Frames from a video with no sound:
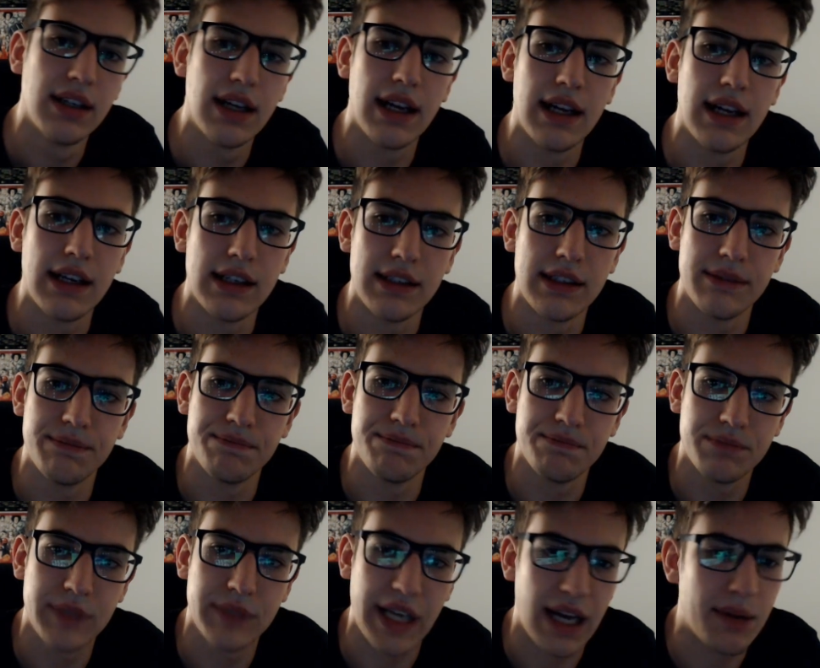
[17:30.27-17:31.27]

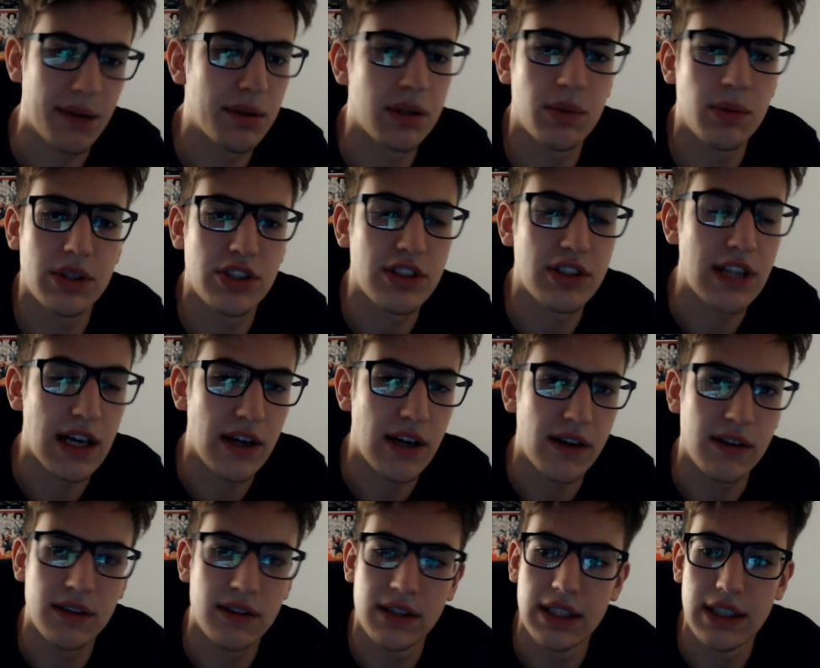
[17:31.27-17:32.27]
Yeah, I'm gonna watch it now.
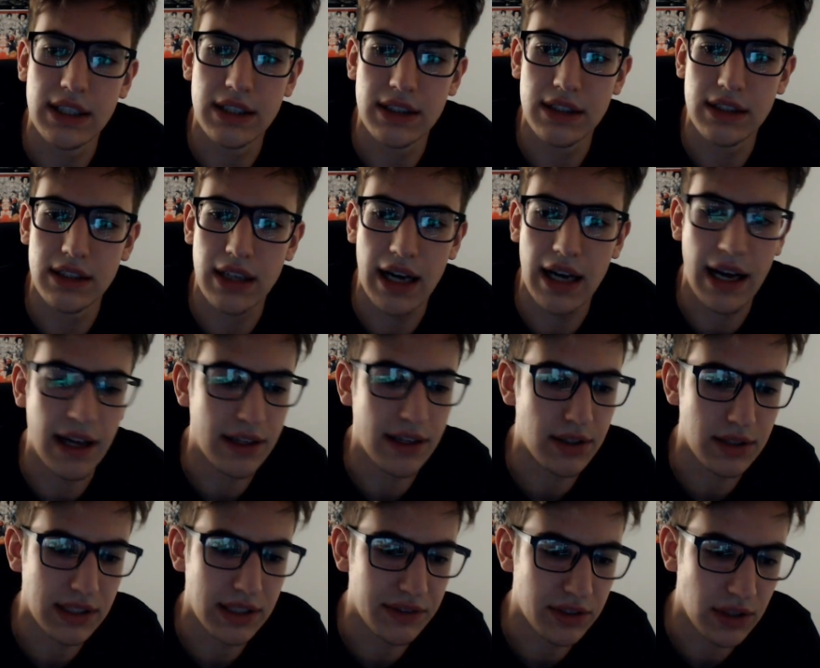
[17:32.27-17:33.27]
I
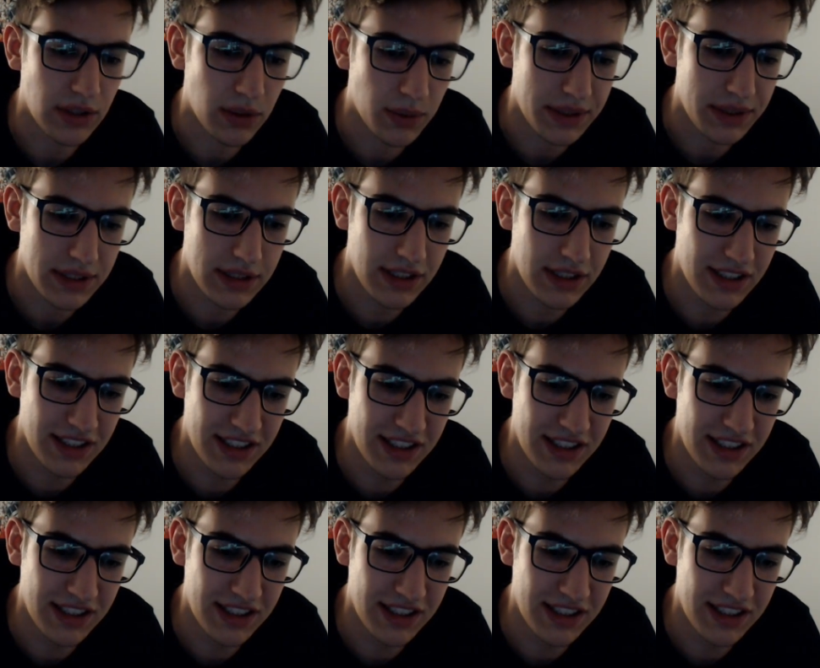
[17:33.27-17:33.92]
don't even know what